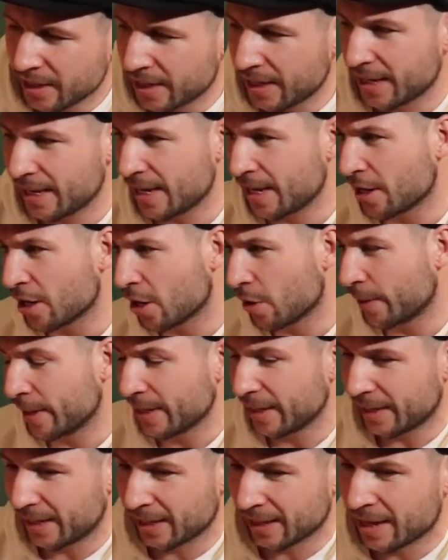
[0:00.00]
He, you know,
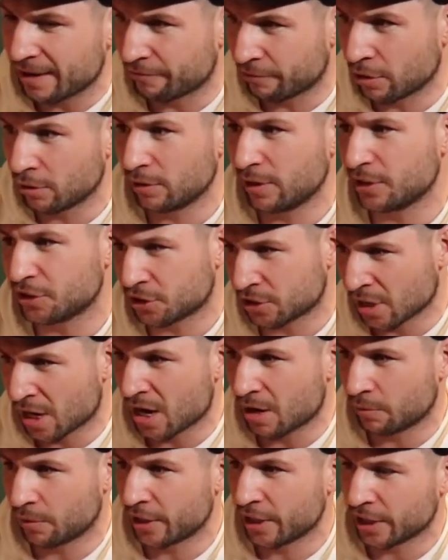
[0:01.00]
he, he let Rowley
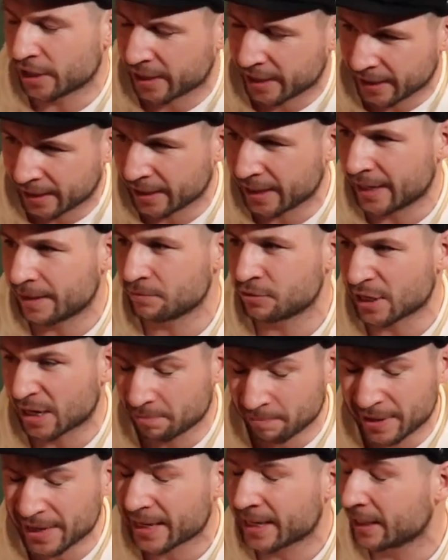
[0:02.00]
start working, let him
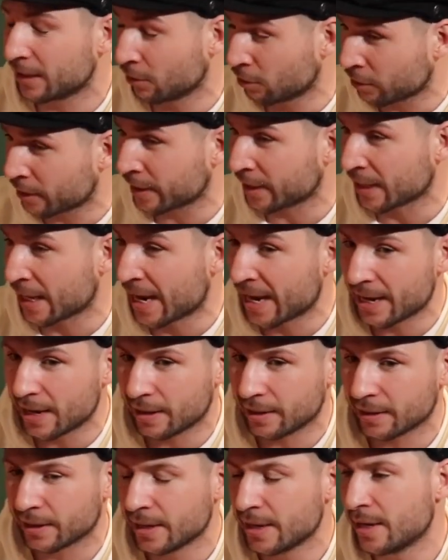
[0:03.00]
jab, make it looking like
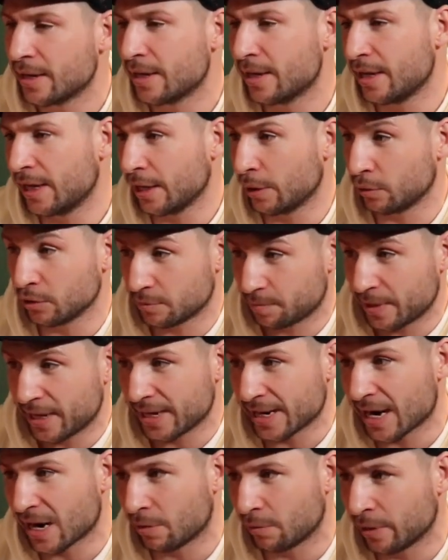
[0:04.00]
he was
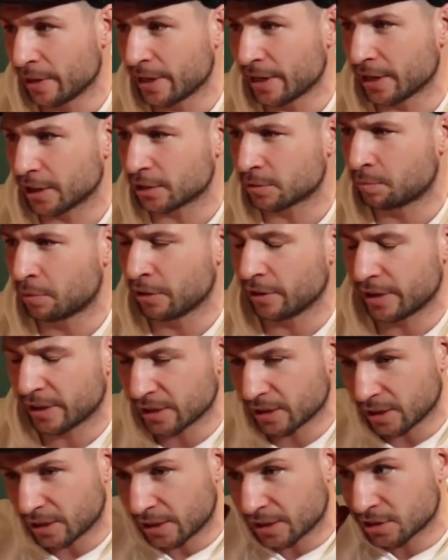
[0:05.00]
being outworked, but
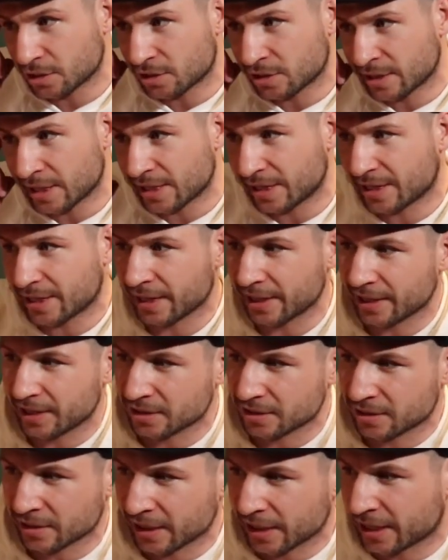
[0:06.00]
he, he's thinking,
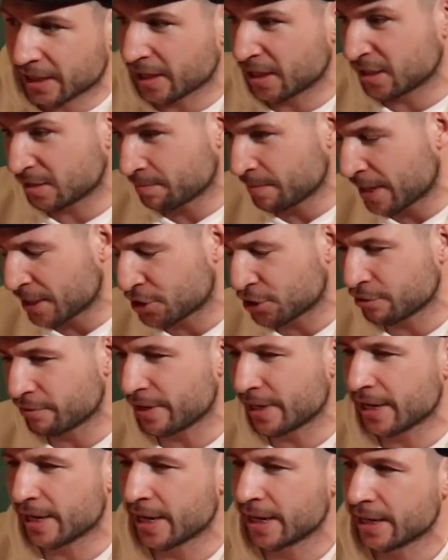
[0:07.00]
he's thinking, he's
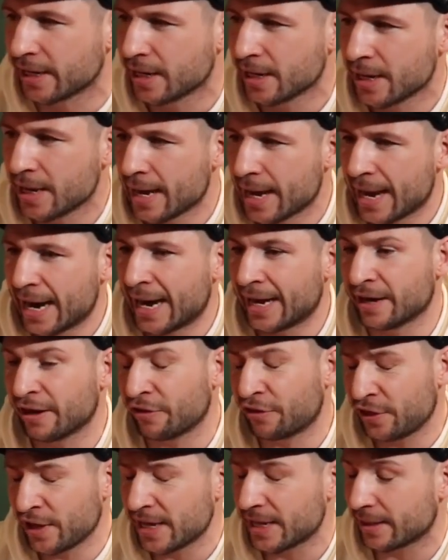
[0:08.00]
measuring, and and
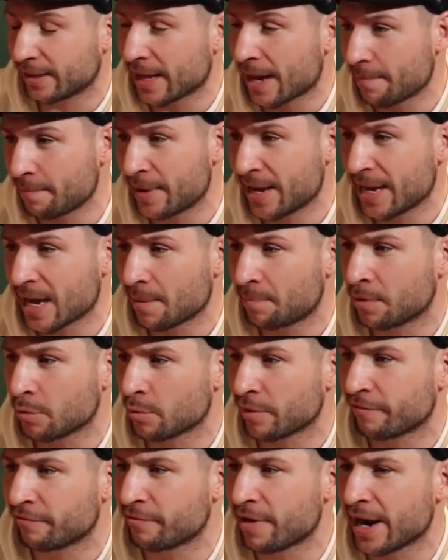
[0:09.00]
I think that may
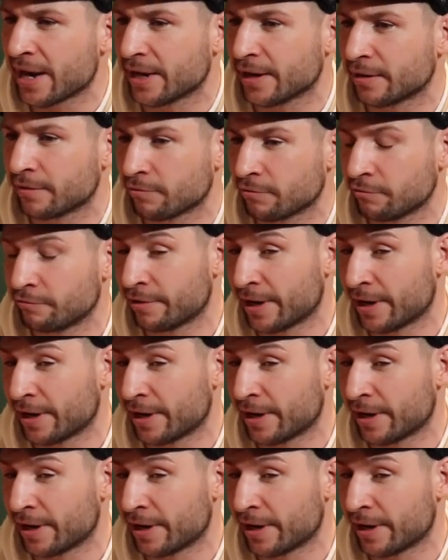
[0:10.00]
happen with Ryan.